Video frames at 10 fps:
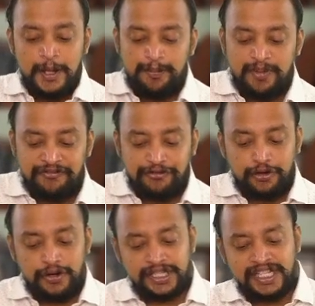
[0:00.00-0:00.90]

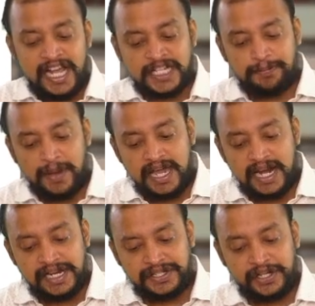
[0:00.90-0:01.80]
before the
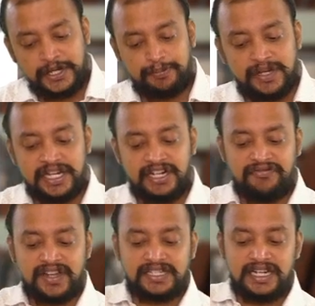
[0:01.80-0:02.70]
expiration of
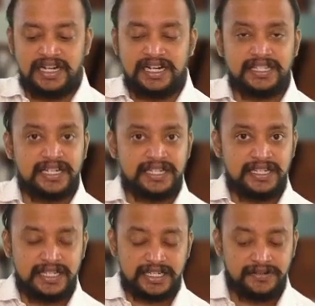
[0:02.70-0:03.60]
period fixed under
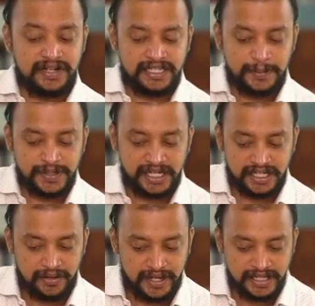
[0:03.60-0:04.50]
section 61
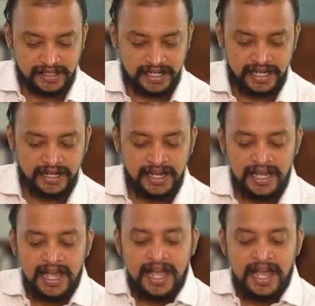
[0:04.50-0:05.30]
subsection 1c